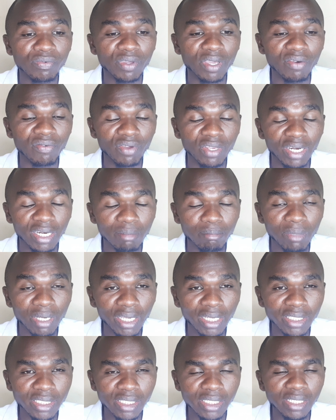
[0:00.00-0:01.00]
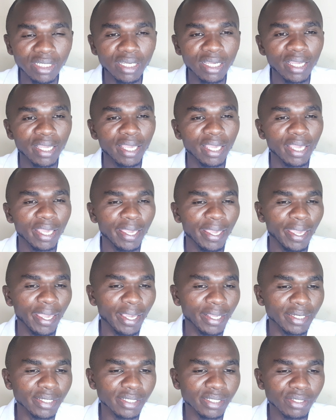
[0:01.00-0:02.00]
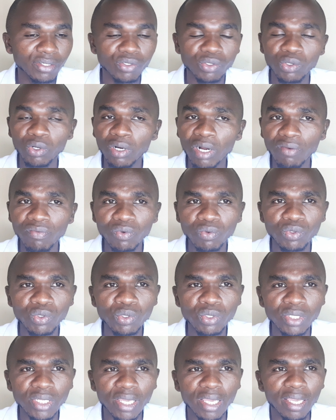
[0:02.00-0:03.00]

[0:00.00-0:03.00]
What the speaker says: affiliate marketing. And you don't have to use